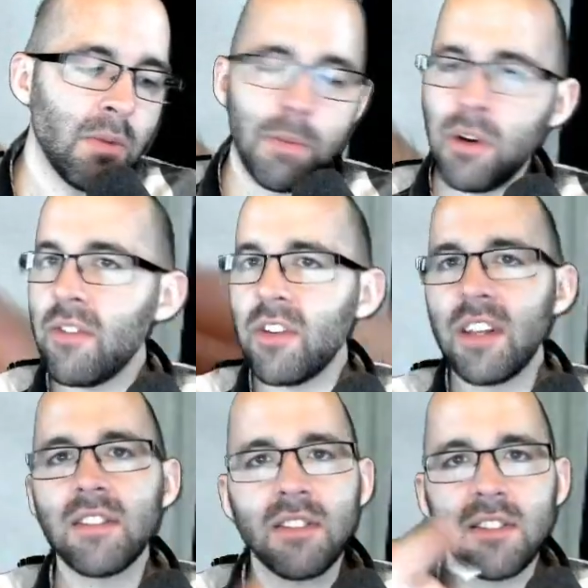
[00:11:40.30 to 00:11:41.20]
we put
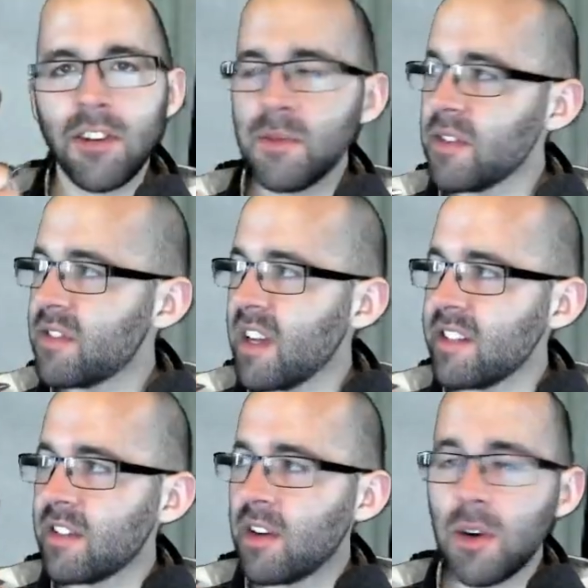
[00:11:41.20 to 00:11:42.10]
everything in terms of
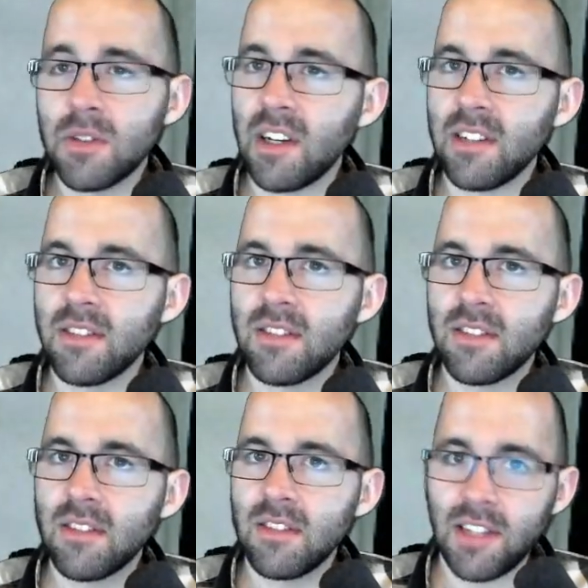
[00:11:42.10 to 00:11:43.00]
sines and
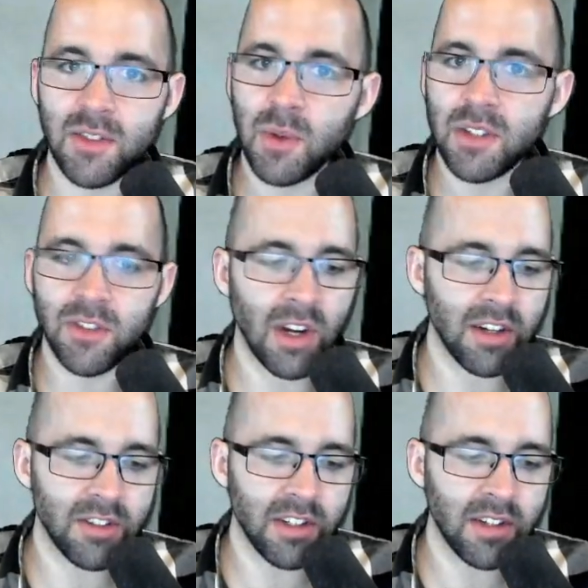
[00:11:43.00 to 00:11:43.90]
cosines. That's one
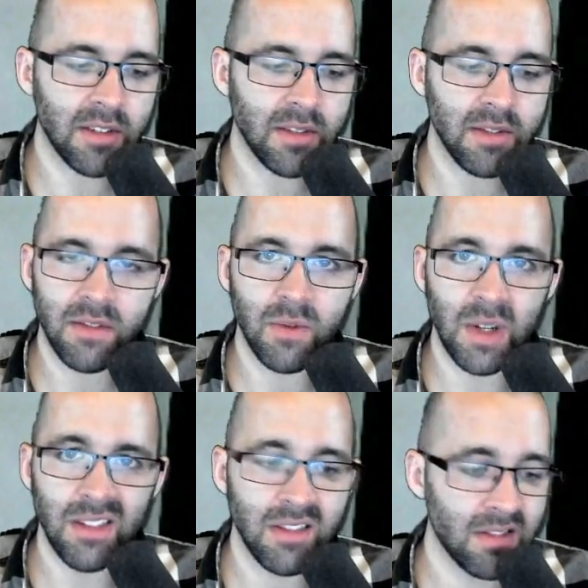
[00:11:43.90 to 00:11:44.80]
strategy.
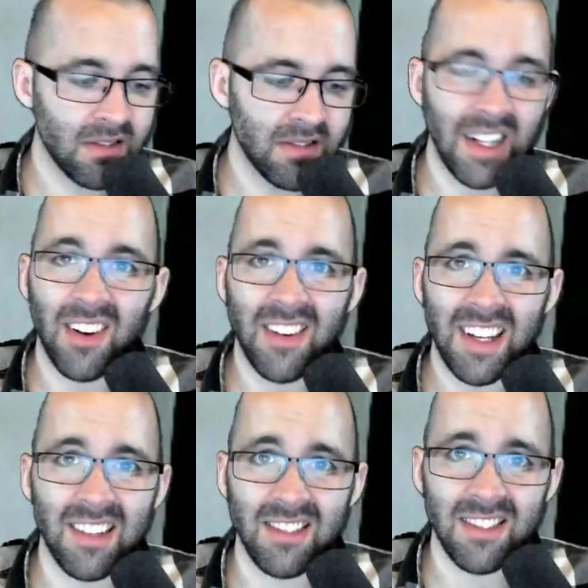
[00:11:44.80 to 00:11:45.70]
Well, it
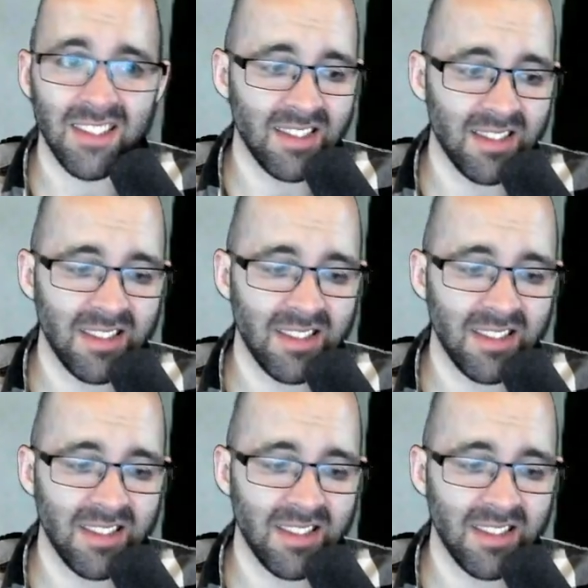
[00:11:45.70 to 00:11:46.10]
already is.